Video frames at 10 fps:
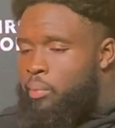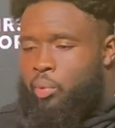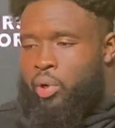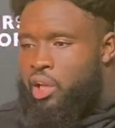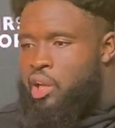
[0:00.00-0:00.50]

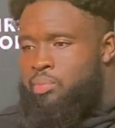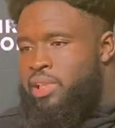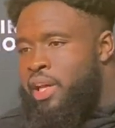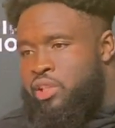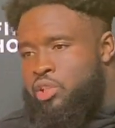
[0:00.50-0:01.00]
But when it comes
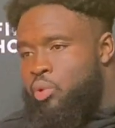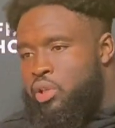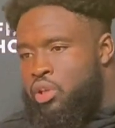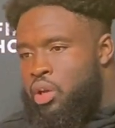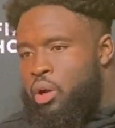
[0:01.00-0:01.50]
down to
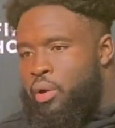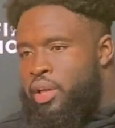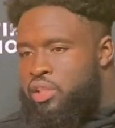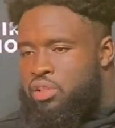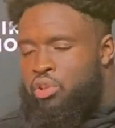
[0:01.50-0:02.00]
it, you know,
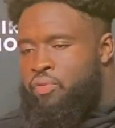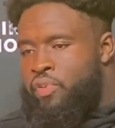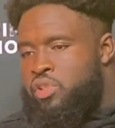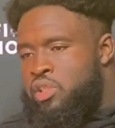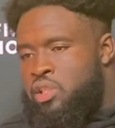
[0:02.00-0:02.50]
it's the University